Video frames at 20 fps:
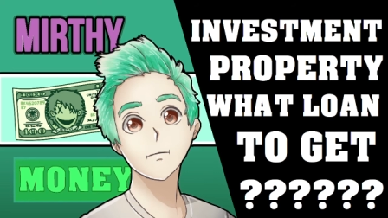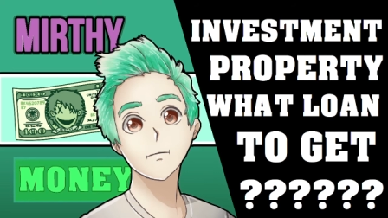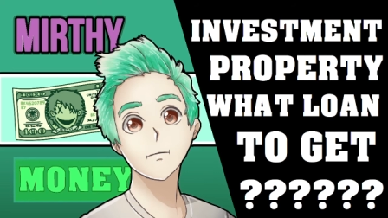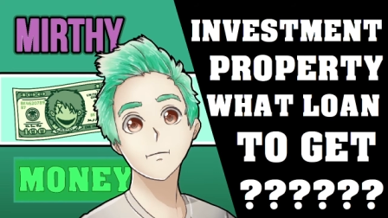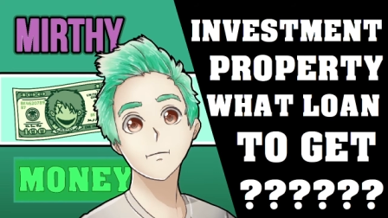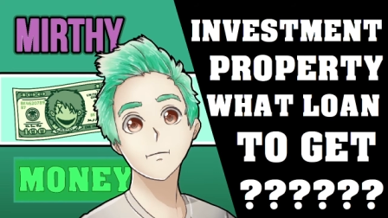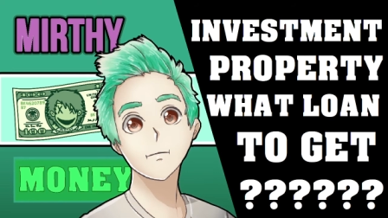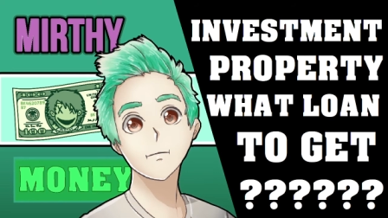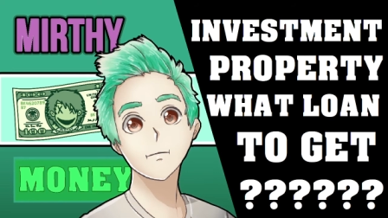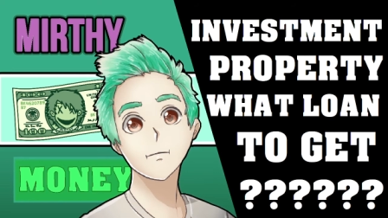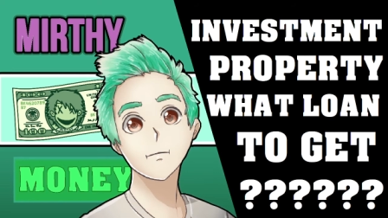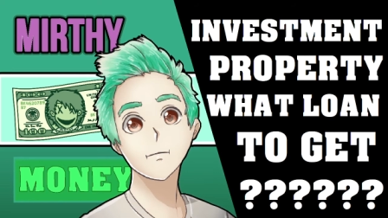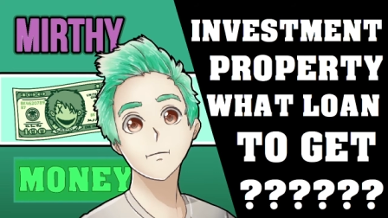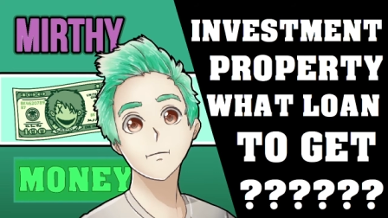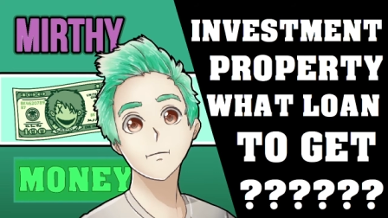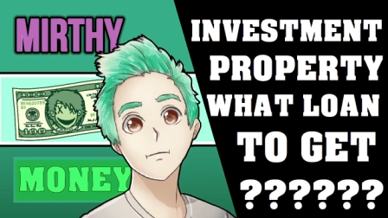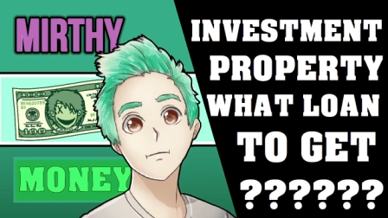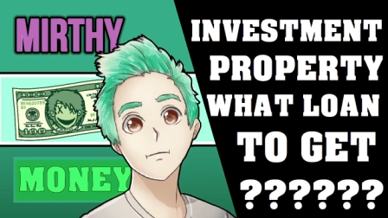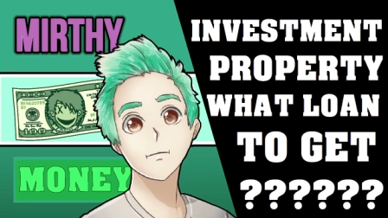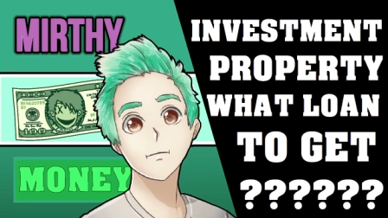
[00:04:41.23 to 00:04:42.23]
and a little
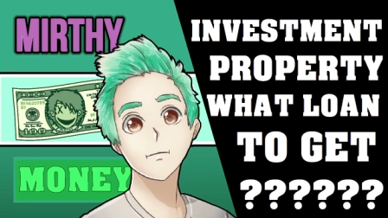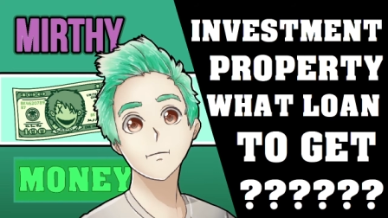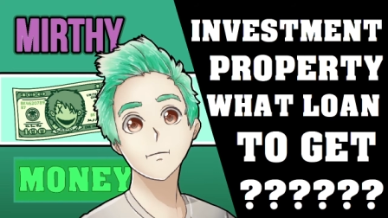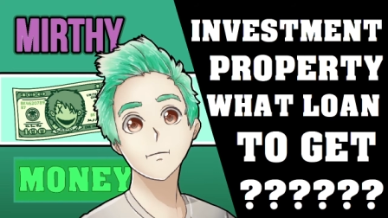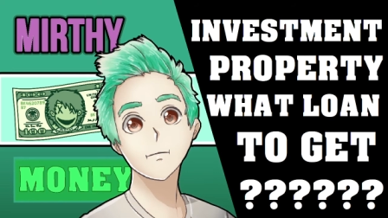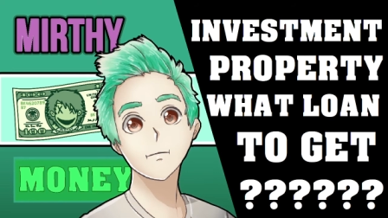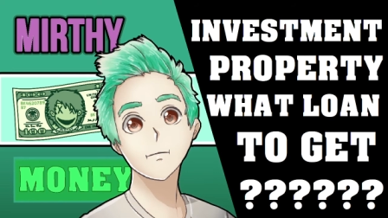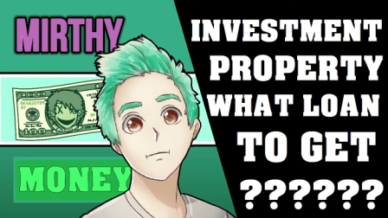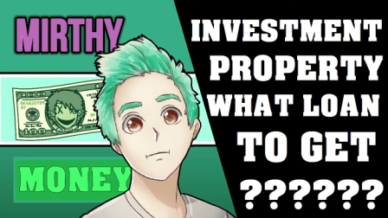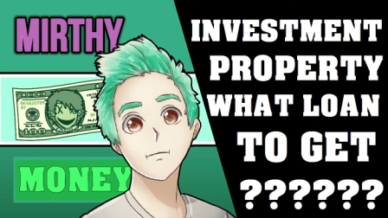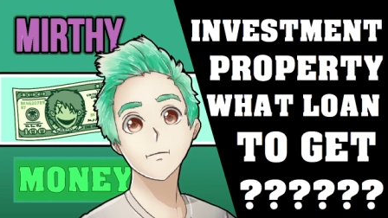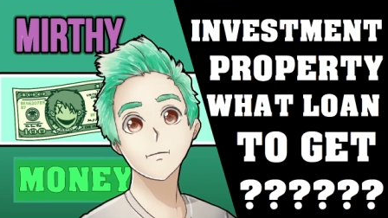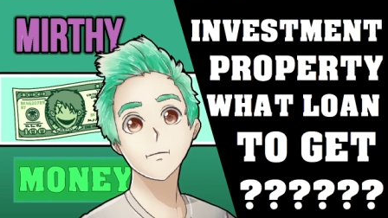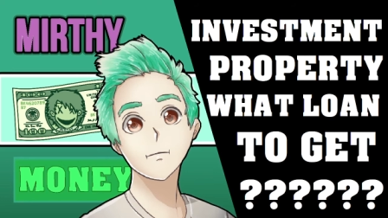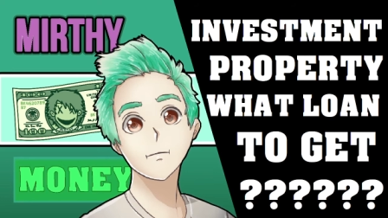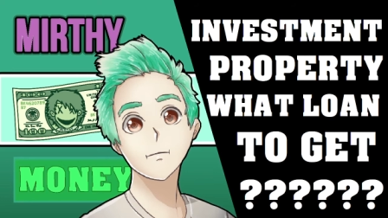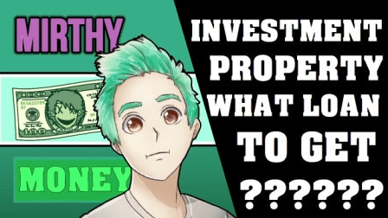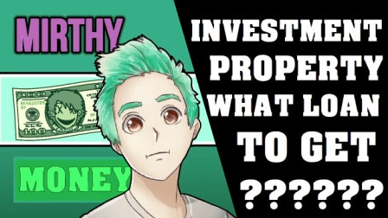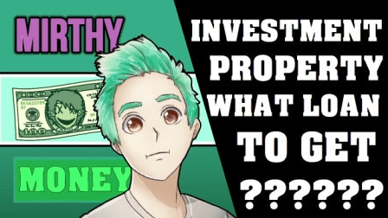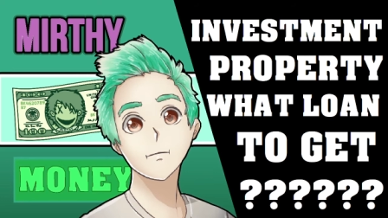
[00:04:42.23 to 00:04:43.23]
cash flow.
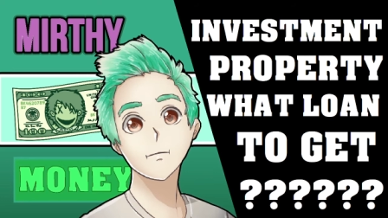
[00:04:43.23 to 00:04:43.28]
You know,